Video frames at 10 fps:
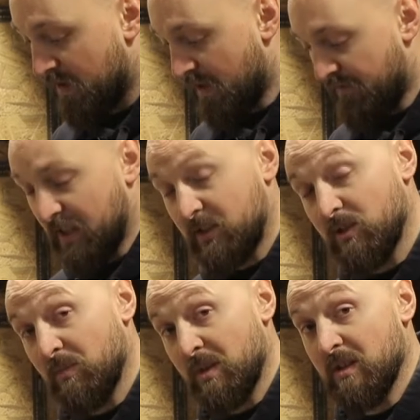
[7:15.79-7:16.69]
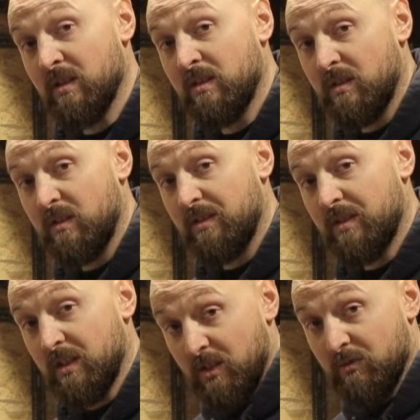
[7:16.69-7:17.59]
if that's something
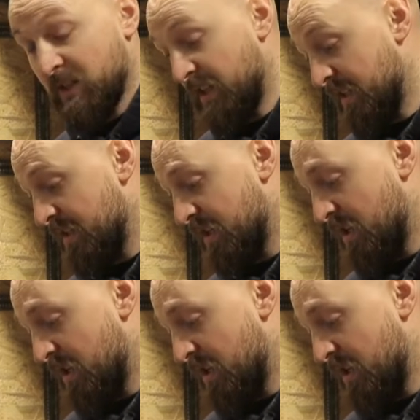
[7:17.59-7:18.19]
that you need,